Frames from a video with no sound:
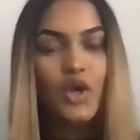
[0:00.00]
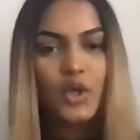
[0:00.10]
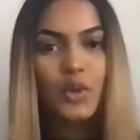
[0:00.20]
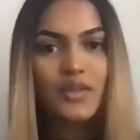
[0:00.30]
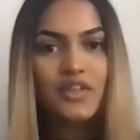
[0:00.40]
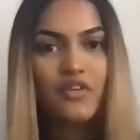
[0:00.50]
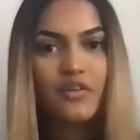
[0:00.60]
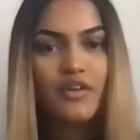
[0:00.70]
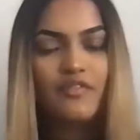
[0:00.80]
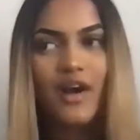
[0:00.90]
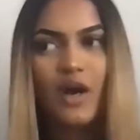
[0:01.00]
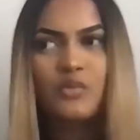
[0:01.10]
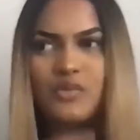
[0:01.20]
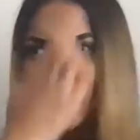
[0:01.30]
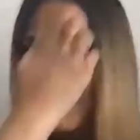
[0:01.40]
who had
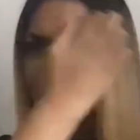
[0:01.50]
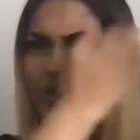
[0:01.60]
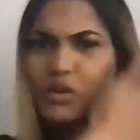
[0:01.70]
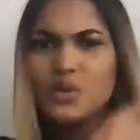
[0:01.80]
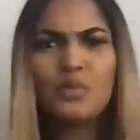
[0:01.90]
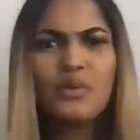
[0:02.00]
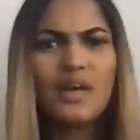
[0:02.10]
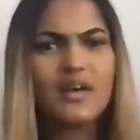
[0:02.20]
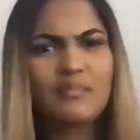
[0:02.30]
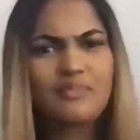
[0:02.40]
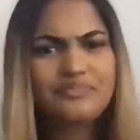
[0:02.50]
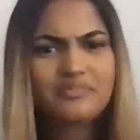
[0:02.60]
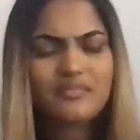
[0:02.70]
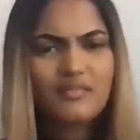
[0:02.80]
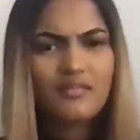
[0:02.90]
found like new
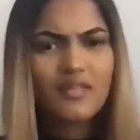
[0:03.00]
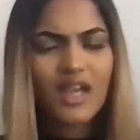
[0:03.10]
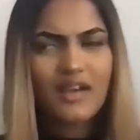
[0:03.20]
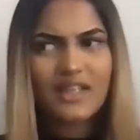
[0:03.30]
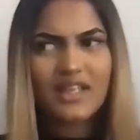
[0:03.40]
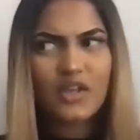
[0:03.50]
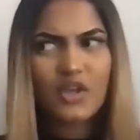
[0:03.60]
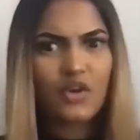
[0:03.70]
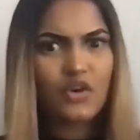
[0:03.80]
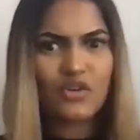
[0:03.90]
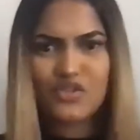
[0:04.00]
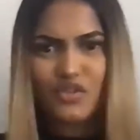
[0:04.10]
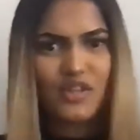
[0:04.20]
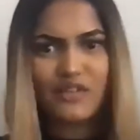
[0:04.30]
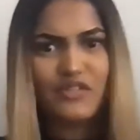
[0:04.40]
I think cures or
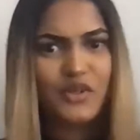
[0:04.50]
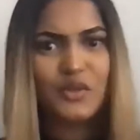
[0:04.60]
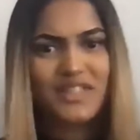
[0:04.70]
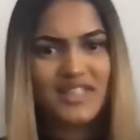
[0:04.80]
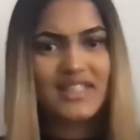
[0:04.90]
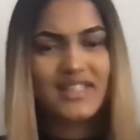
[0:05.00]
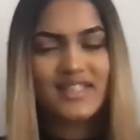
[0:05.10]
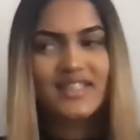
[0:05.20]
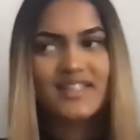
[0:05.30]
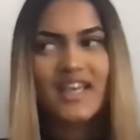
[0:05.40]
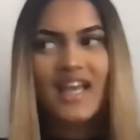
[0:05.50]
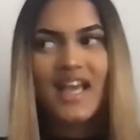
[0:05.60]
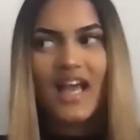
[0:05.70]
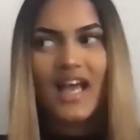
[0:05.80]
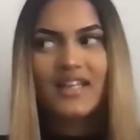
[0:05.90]
like for new diseases.
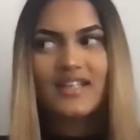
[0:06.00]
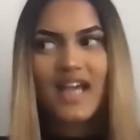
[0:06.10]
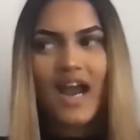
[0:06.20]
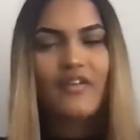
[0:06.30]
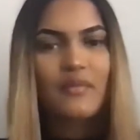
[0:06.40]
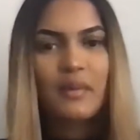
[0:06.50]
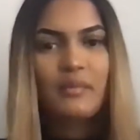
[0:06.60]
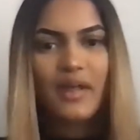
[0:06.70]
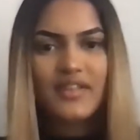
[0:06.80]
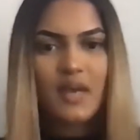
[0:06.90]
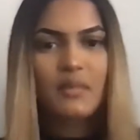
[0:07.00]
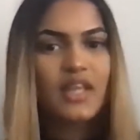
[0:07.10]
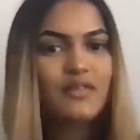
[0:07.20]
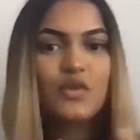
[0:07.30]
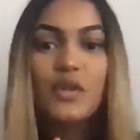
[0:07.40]
And I remember at the time,
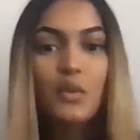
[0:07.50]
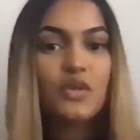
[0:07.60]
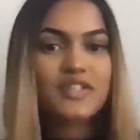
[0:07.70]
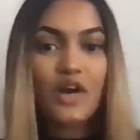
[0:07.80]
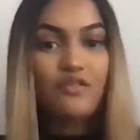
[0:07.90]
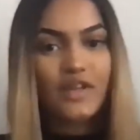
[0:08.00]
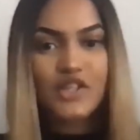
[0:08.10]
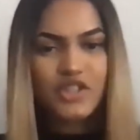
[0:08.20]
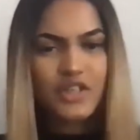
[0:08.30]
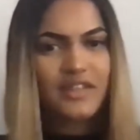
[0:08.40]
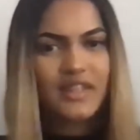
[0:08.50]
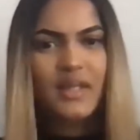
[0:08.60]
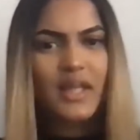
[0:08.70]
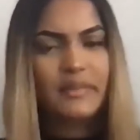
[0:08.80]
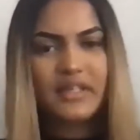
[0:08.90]
even though they weren't South Asian, I think they were
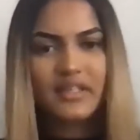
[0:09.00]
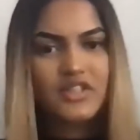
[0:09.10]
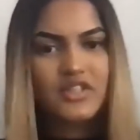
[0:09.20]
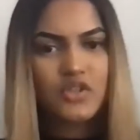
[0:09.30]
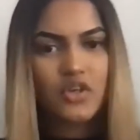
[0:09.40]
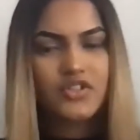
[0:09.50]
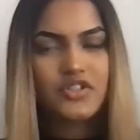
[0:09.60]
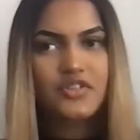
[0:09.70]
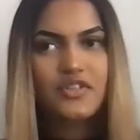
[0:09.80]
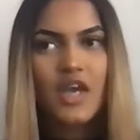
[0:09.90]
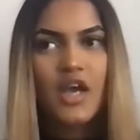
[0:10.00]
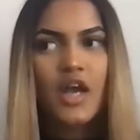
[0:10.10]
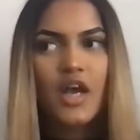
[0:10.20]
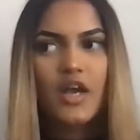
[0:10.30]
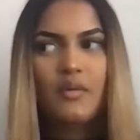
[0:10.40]
like Middle Eastern doctors.
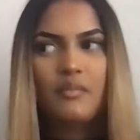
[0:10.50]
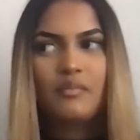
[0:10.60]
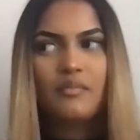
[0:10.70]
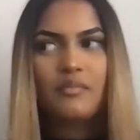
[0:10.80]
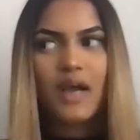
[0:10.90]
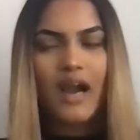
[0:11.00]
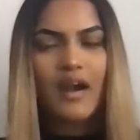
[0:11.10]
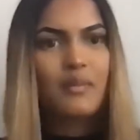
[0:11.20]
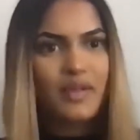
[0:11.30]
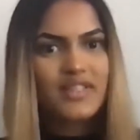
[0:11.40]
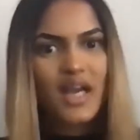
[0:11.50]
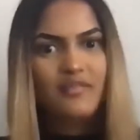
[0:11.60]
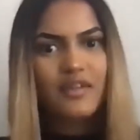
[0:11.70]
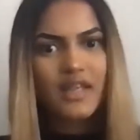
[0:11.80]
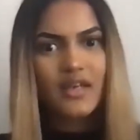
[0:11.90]
Um, I remember at the time
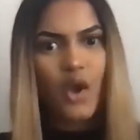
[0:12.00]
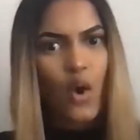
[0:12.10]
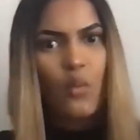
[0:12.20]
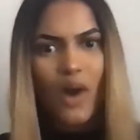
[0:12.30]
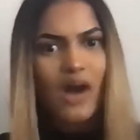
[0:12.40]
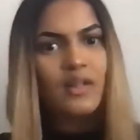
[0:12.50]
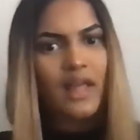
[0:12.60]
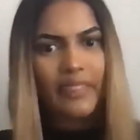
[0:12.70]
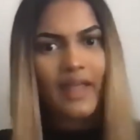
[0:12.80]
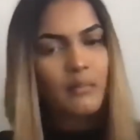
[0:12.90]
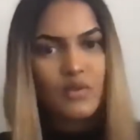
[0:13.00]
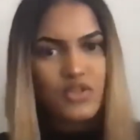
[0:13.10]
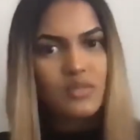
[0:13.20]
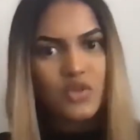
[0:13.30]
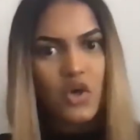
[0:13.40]
thinking, oh wow, like that
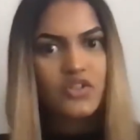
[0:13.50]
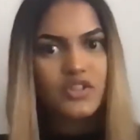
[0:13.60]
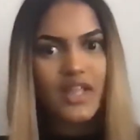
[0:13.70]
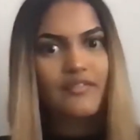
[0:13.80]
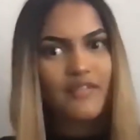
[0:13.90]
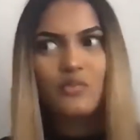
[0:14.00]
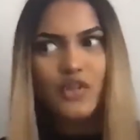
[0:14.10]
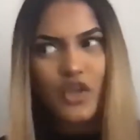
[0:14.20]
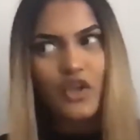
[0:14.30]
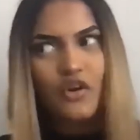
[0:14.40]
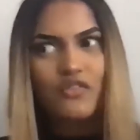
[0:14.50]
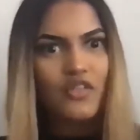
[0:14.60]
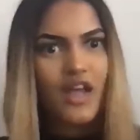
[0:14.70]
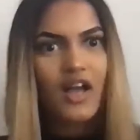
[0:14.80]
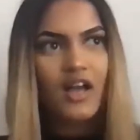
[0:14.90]
Muslim doctor like found the cure for
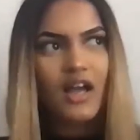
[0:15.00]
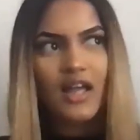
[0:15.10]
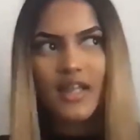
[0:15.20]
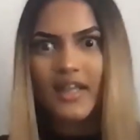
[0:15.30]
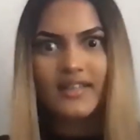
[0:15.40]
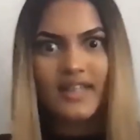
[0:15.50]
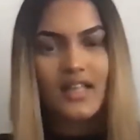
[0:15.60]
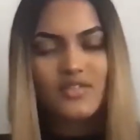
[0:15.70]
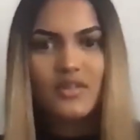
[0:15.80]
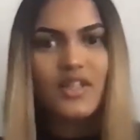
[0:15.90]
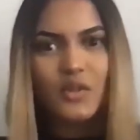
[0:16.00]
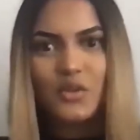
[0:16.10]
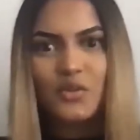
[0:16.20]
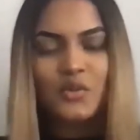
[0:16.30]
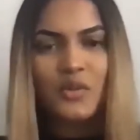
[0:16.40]
that. And like that's really
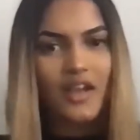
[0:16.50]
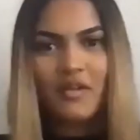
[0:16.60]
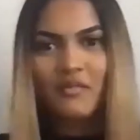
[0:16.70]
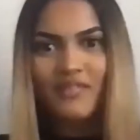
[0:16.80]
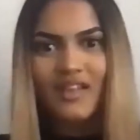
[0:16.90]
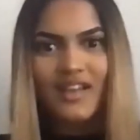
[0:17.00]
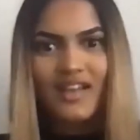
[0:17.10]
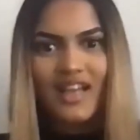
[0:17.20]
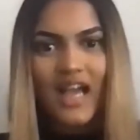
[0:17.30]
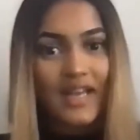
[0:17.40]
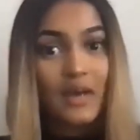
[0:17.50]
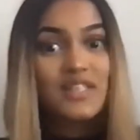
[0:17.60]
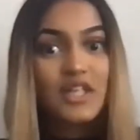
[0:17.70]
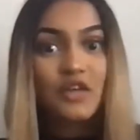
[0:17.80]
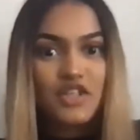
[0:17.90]
cool. And I was in
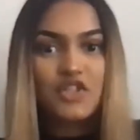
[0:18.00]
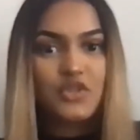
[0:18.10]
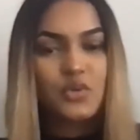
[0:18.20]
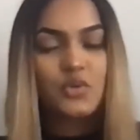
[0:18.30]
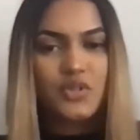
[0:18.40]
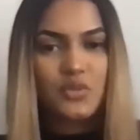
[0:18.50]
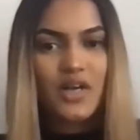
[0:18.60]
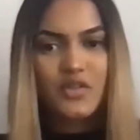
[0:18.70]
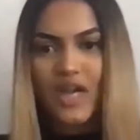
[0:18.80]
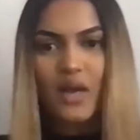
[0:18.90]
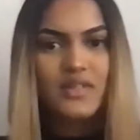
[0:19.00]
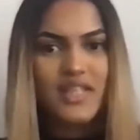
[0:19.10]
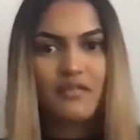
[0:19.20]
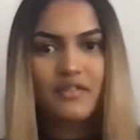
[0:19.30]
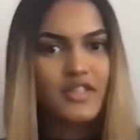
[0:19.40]
a Christian school as well, so I was
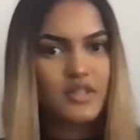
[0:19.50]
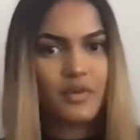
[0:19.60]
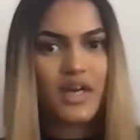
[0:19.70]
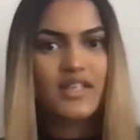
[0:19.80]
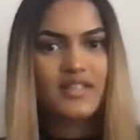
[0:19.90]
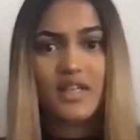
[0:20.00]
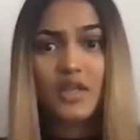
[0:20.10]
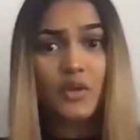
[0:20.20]
like really surprised, like